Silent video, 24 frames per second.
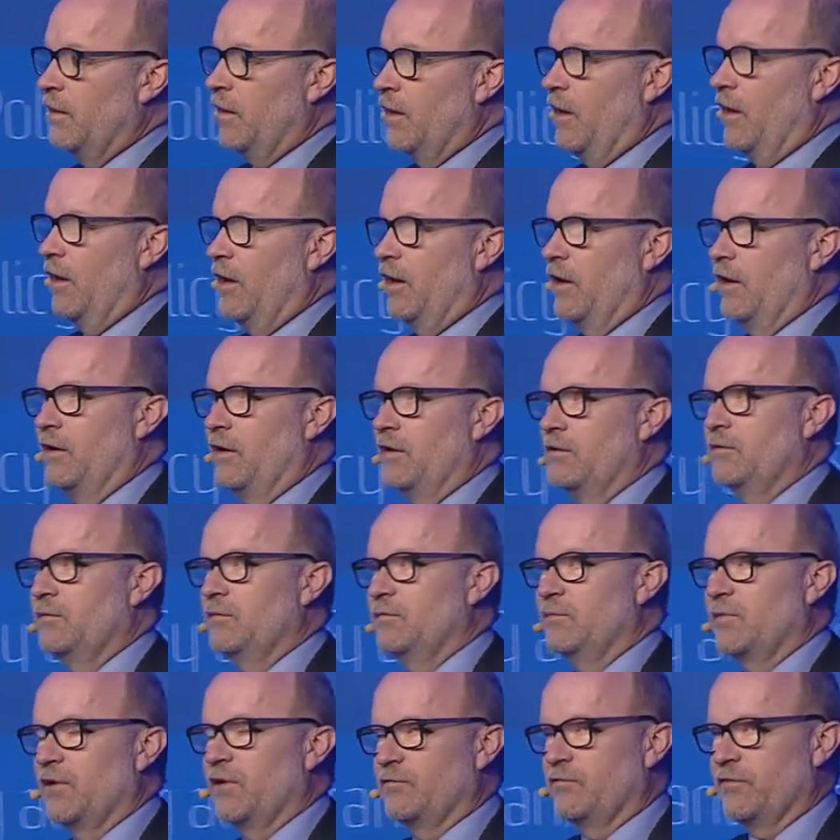
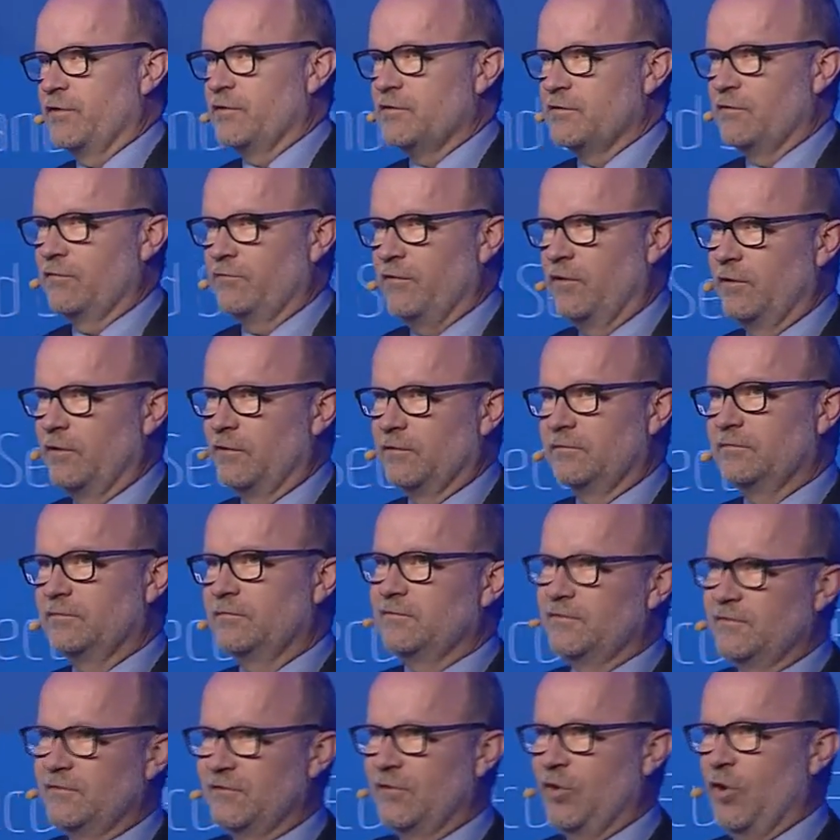But first of all
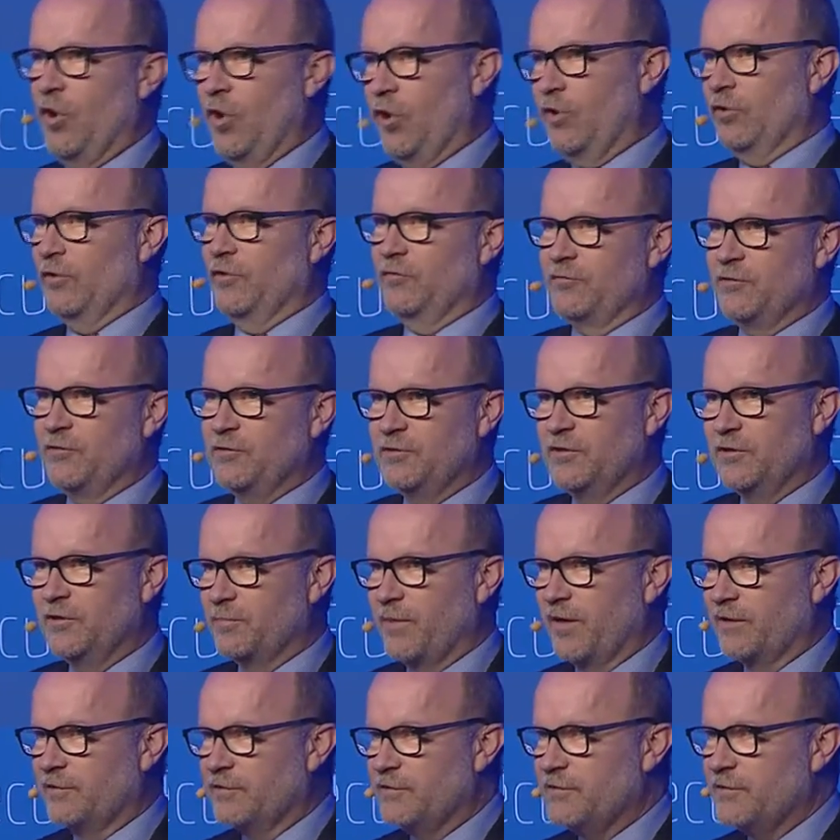of you, dear
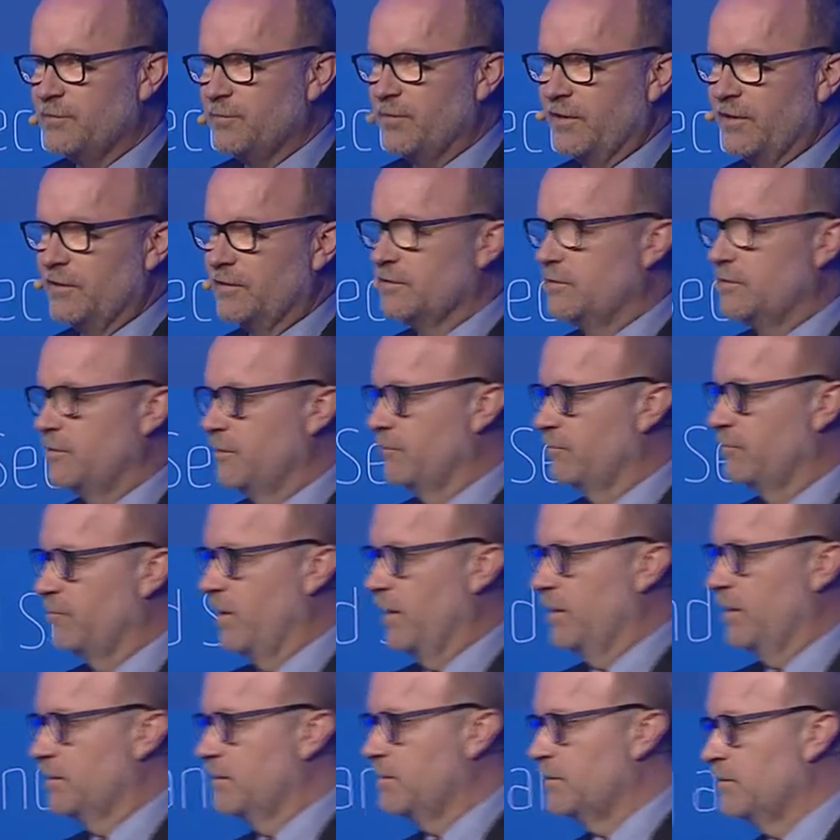participants, dear
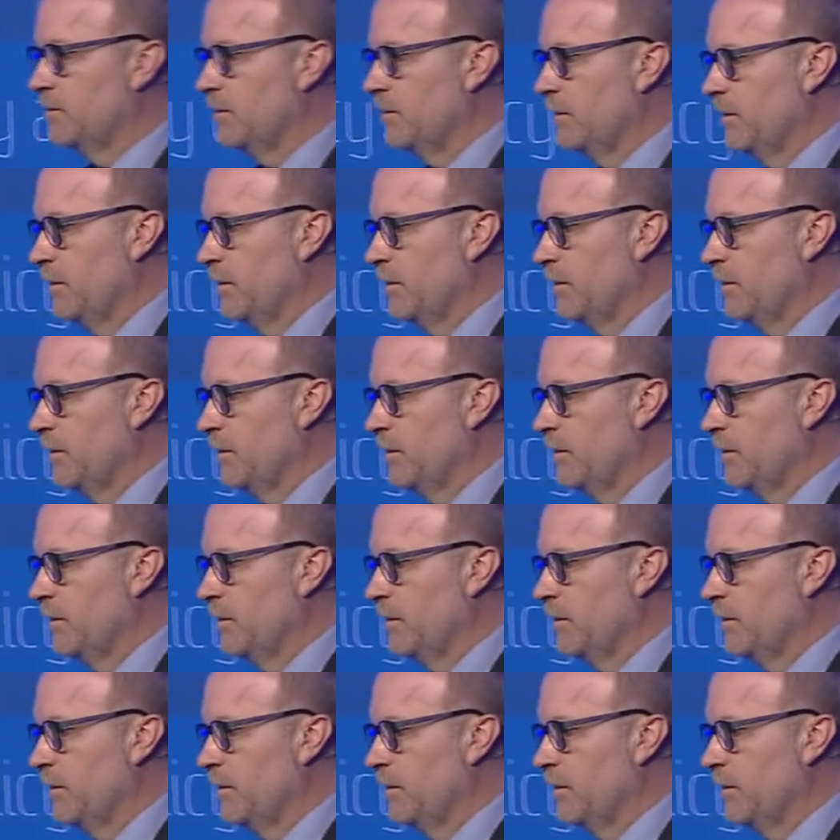friends.